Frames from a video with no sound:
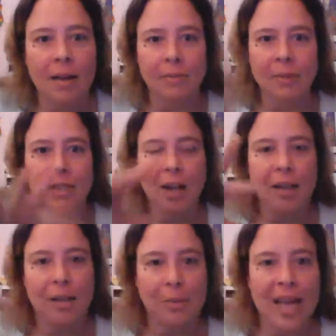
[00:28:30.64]
what do you call
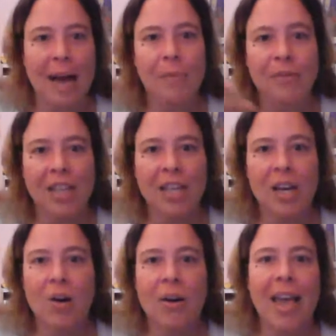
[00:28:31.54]
it? The blab, the
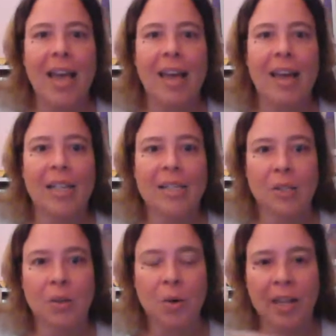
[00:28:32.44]
video, and
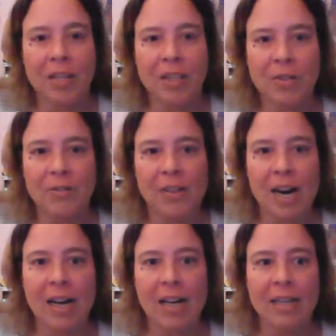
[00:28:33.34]
you're going to
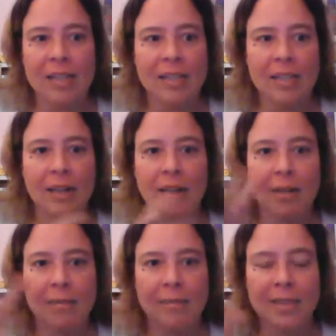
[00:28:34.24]
find
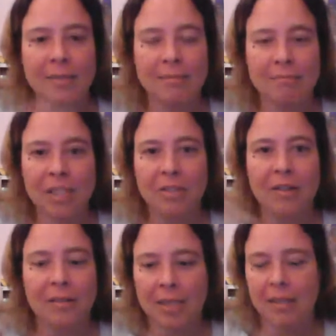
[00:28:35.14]

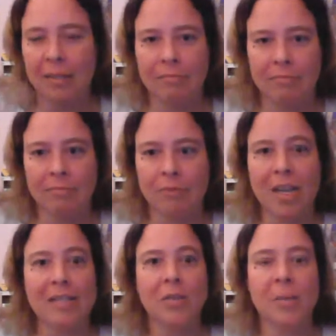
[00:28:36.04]
the
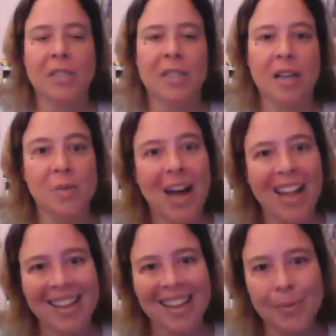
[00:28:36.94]
transcription as
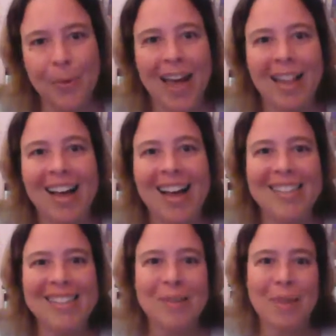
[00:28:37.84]
well
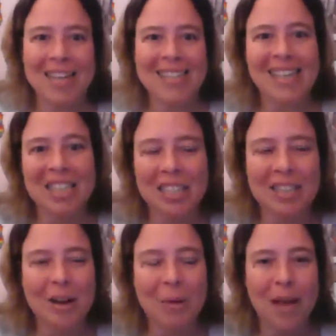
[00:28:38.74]
as the
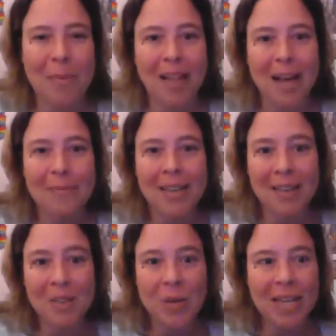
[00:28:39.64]
meditation on my blab
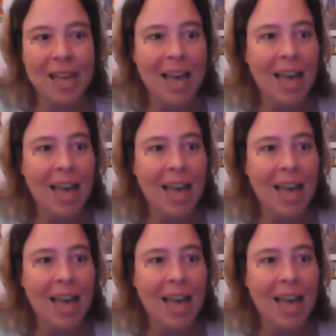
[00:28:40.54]
next week.